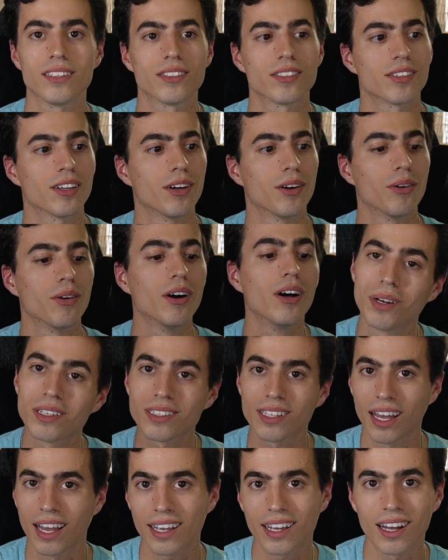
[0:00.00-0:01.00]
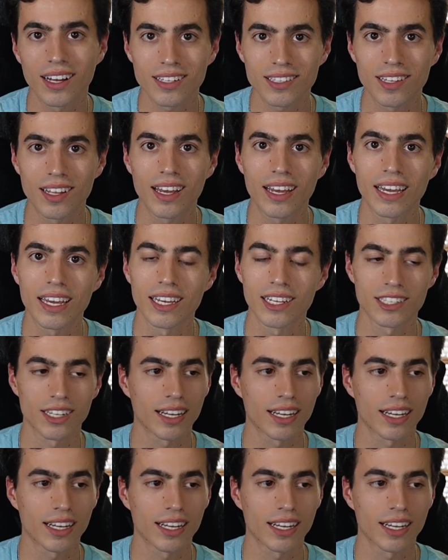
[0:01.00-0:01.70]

so once I got to that age,